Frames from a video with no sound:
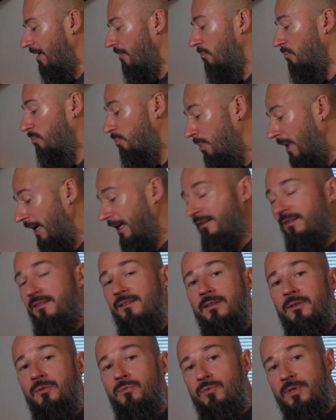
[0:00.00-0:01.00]
but
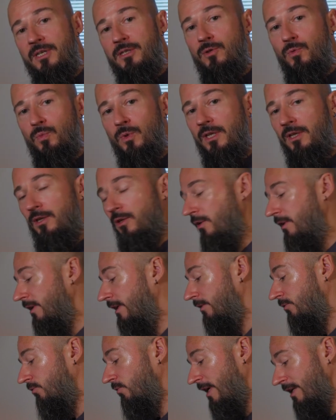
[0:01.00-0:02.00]
the reason we are looking
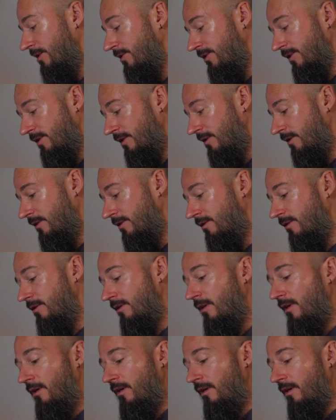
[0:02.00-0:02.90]
at registers,